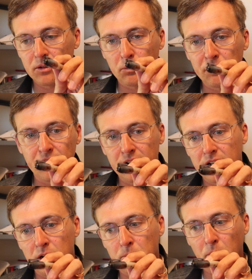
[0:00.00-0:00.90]
we found
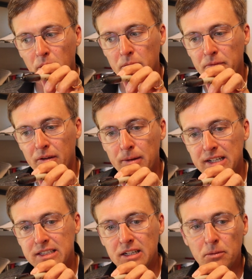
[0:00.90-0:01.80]
an airport, we found
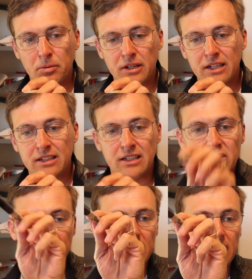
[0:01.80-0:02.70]
back to the airport area,
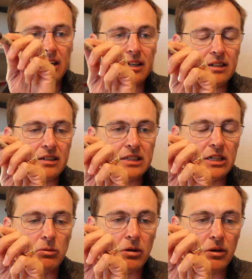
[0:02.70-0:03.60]
then
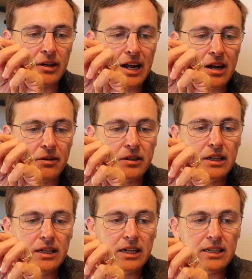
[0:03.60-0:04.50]
gear won't go down,
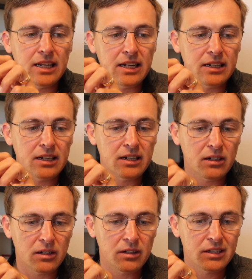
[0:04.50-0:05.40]
and then
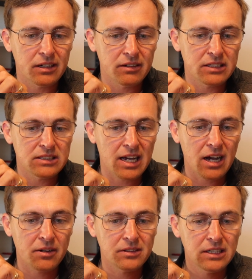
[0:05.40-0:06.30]
gear is
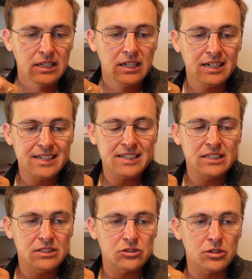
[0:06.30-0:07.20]
down.
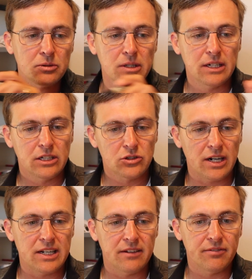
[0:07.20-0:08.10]
So
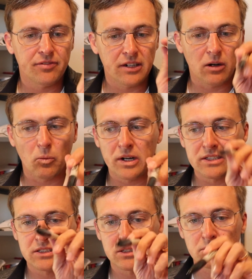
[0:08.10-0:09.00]
trying to figure out what
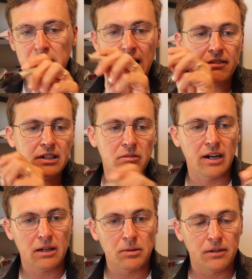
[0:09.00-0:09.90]
is the reality,
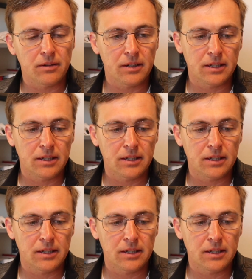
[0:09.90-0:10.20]
right? I mean,